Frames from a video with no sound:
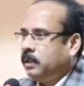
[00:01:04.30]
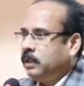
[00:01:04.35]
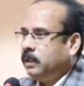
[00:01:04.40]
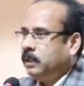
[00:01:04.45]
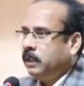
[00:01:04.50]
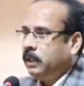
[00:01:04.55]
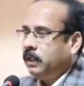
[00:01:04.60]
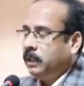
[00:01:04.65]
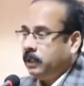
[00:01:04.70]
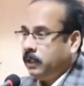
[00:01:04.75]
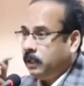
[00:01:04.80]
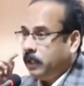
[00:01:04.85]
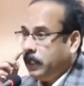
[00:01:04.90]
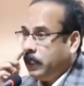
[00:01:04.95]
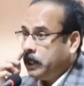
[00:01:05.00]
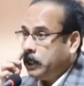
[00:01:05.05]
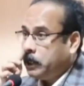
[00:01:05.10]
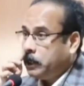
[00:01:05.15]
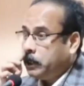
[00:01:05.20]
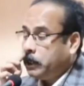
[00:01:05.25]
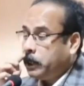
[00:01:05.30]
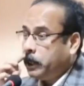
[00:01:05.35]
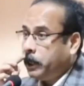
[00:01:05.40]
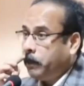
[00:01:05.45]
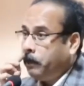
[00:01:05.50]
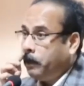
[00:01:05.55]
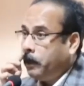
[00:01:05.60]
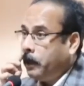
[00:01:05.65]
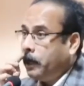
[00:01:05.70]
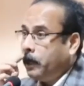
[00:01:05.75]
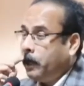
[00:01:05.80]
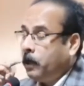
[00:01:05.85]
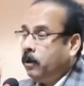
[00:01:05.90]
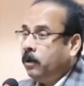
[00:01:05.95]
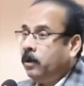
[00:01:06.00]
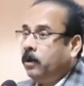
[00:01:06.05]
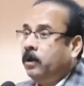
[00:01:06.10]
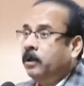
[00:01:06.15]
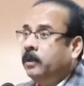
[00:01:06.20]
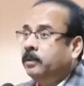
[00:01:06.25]
in the relationship,
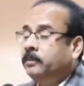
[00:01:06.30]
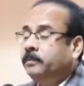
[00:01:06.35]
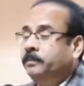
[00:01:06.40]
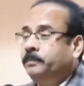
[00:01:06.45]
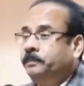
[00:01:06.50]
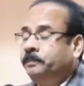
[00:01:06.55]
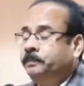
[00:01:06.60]
or